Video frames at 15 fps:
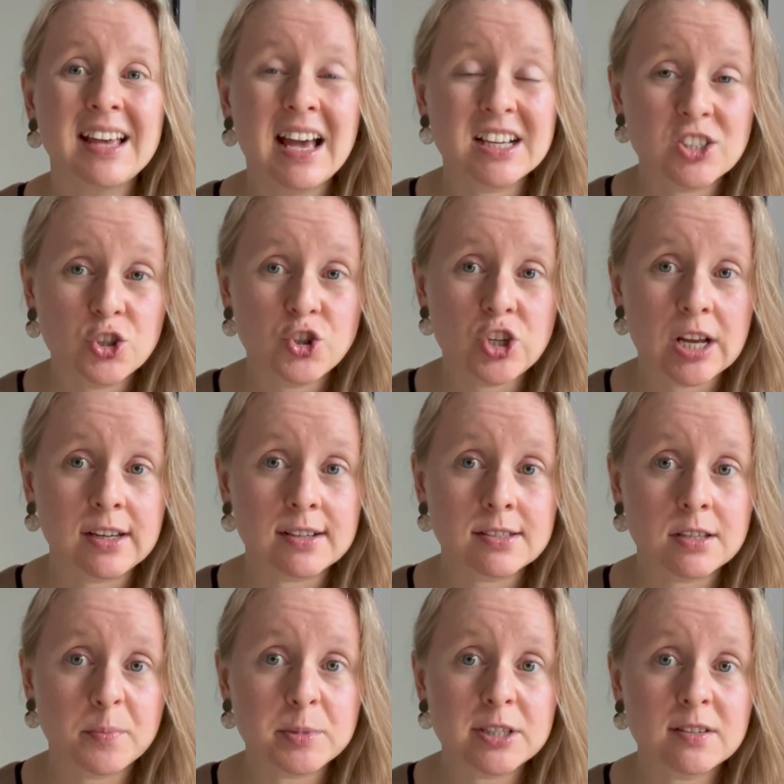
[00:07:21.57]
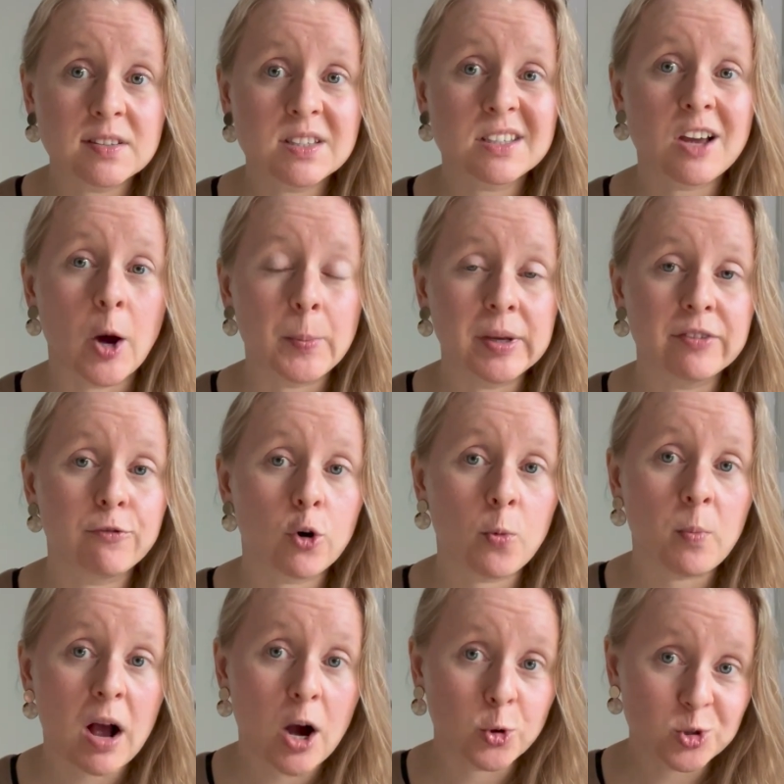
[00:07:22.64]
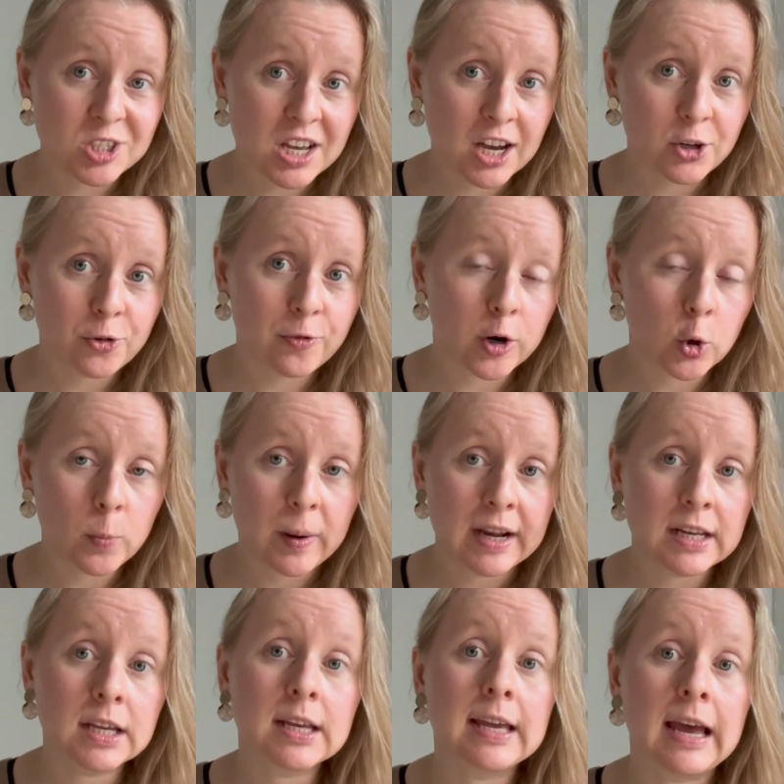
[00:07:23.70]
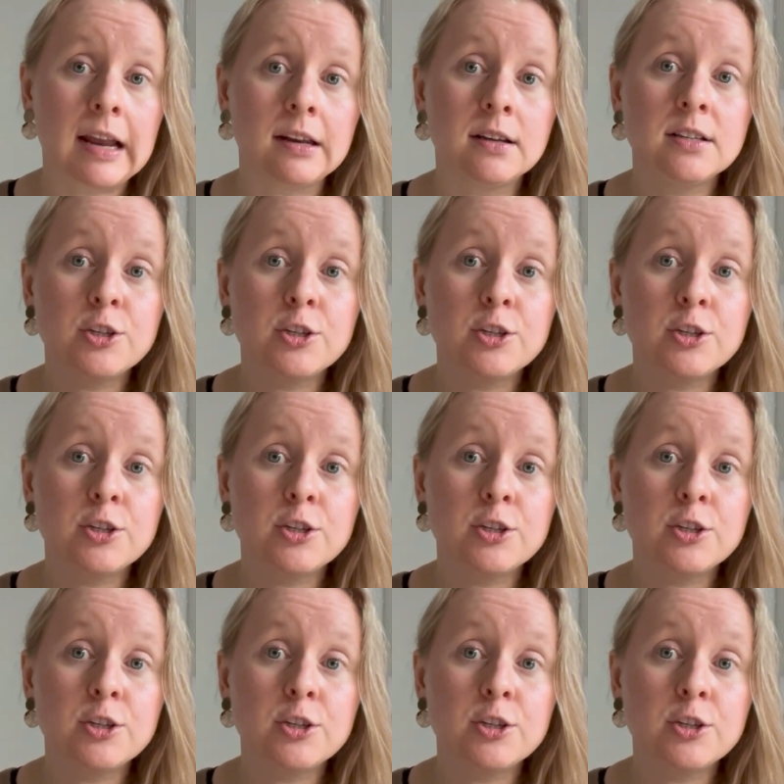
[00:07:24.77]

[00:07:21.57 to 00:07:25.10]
exogenic substance coming from outside of our body can